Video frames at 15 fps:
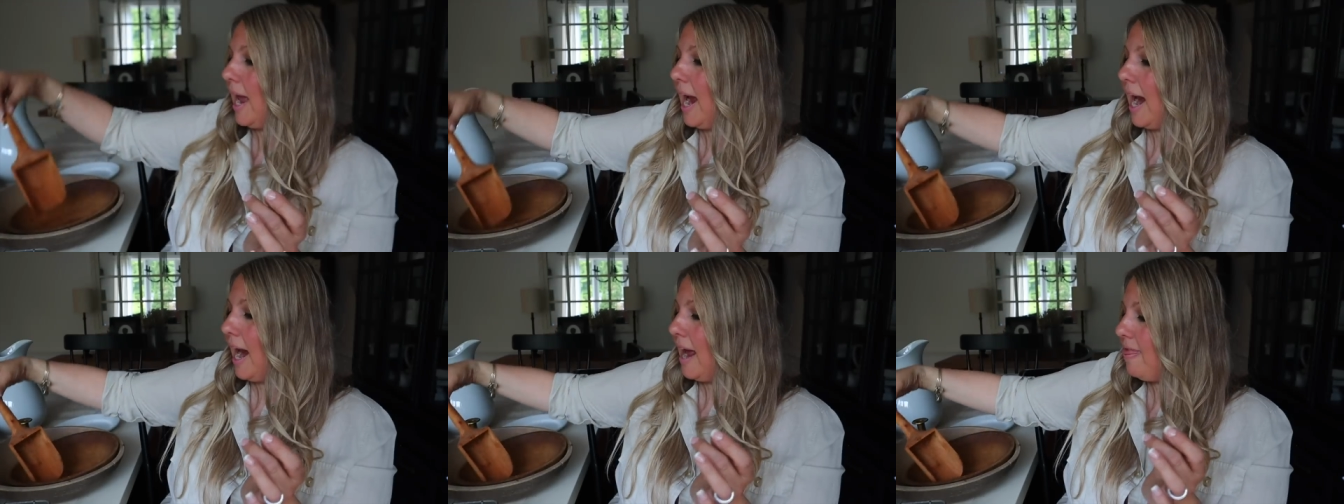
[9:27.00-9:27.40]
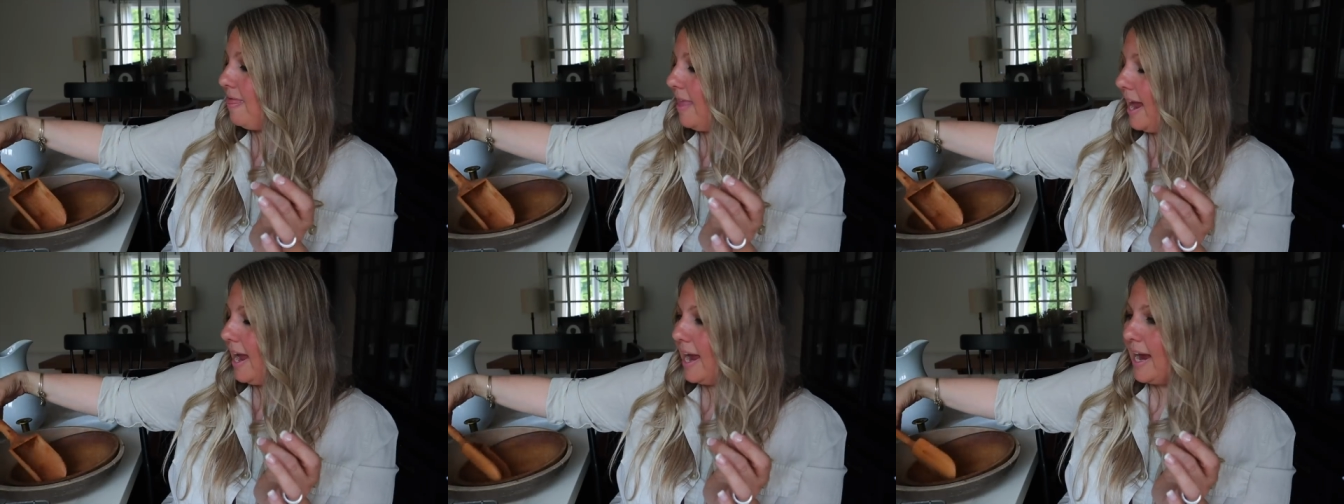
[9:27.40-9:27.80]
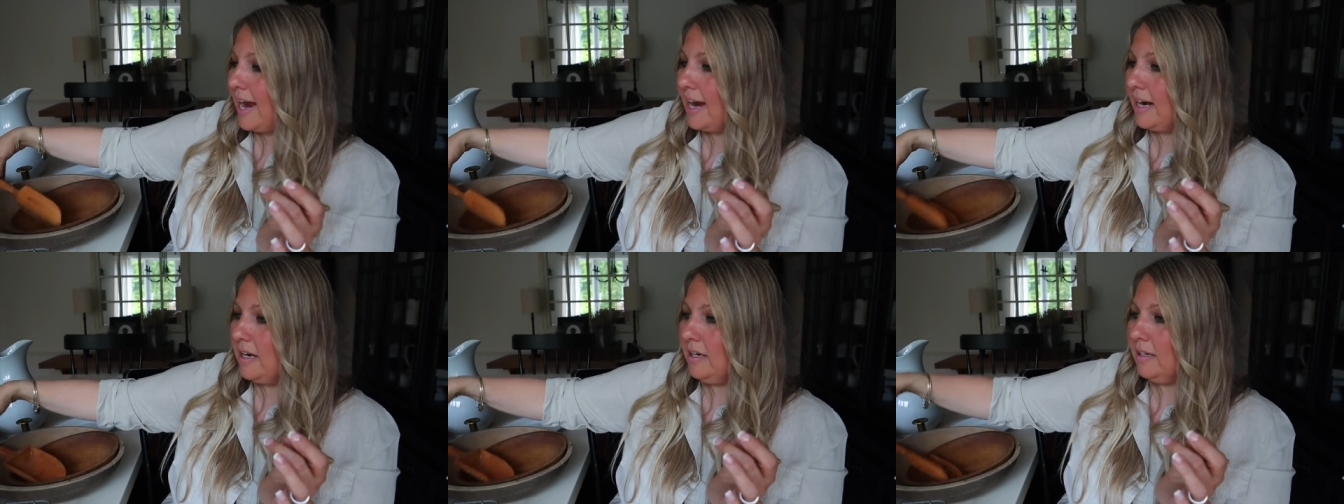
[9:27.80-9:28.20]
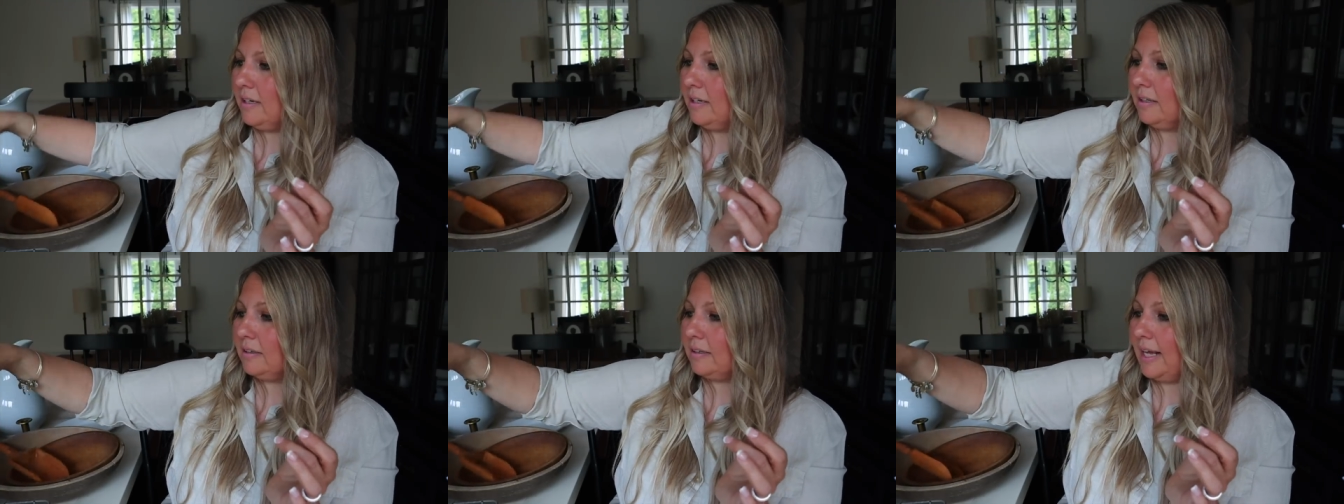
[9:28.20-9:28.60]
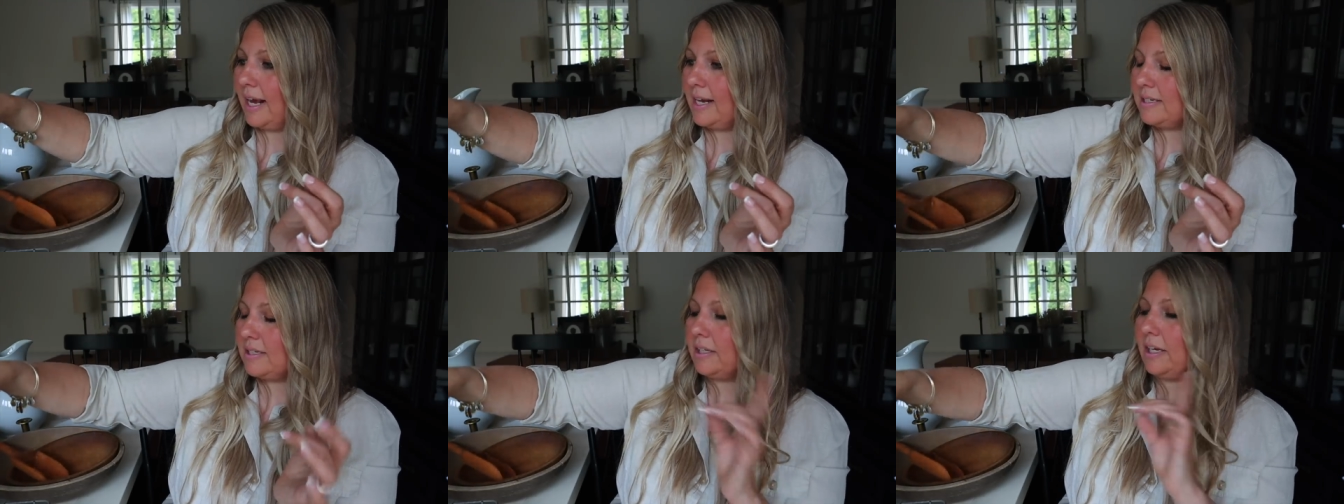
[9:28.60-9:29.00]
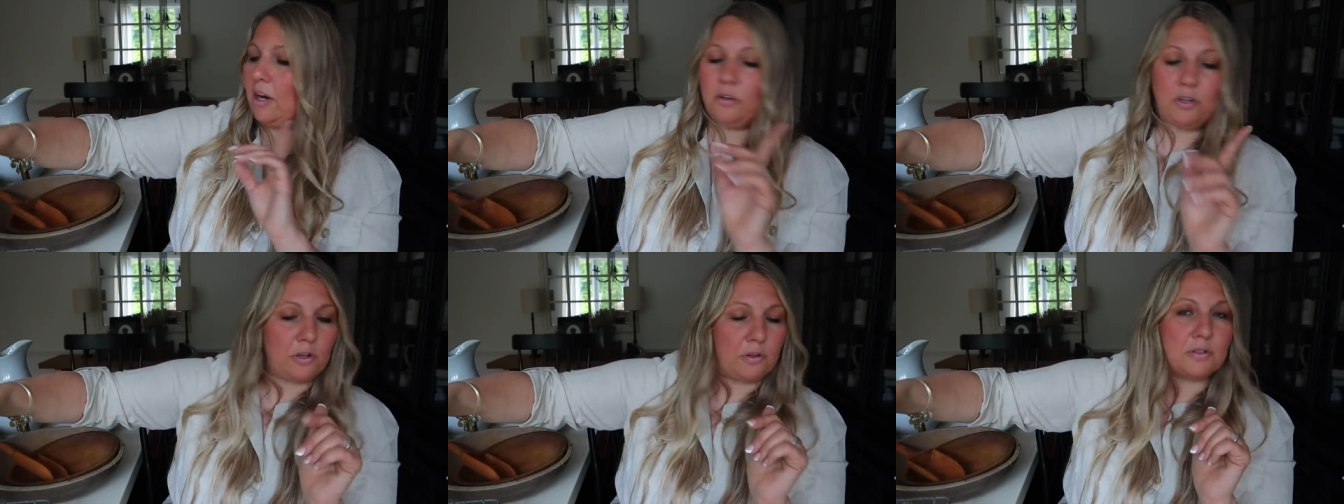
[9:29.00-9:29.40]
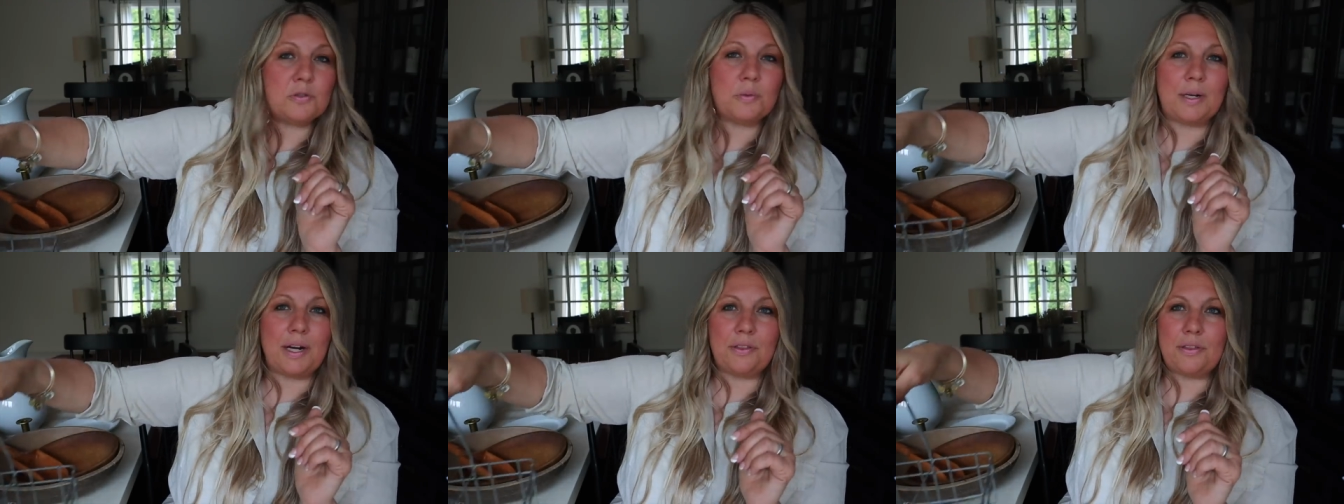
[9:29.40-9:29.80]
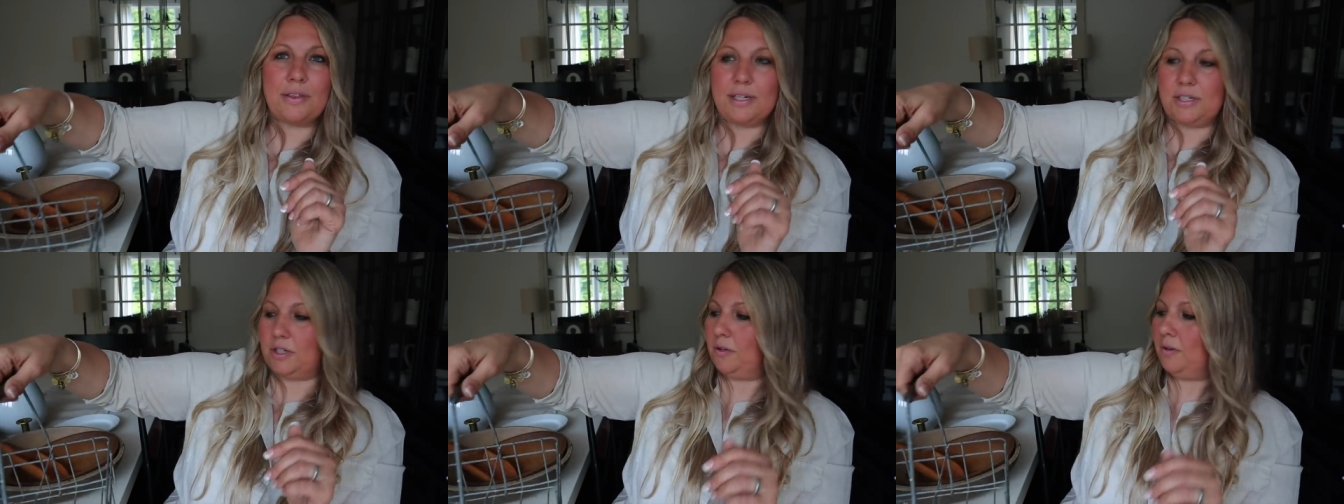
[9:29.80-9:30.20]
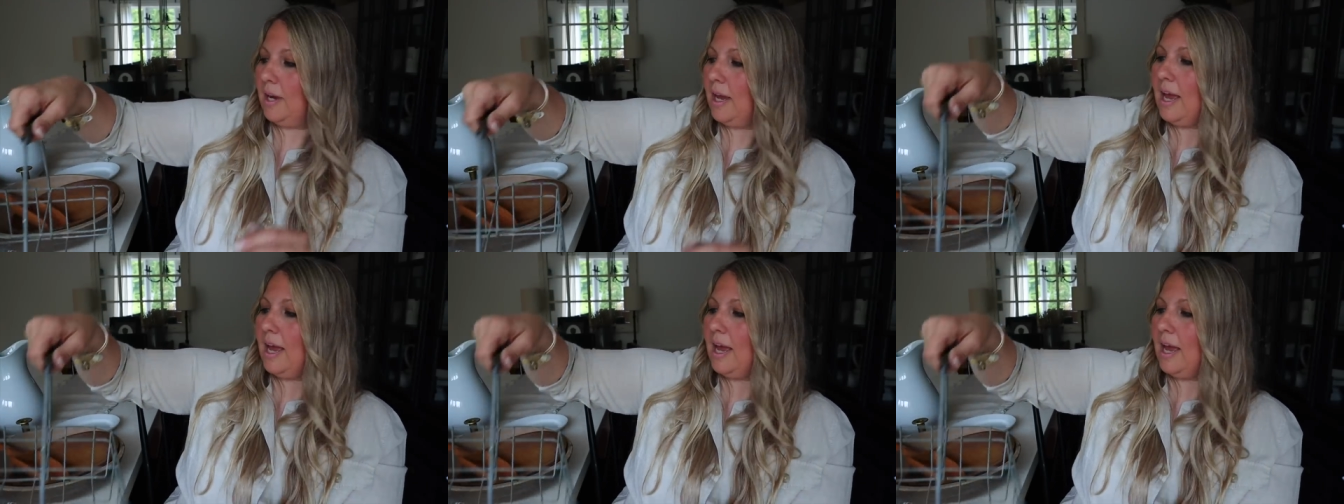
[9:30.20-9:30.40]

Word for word: And then lastly, oh no, there's one other thing too.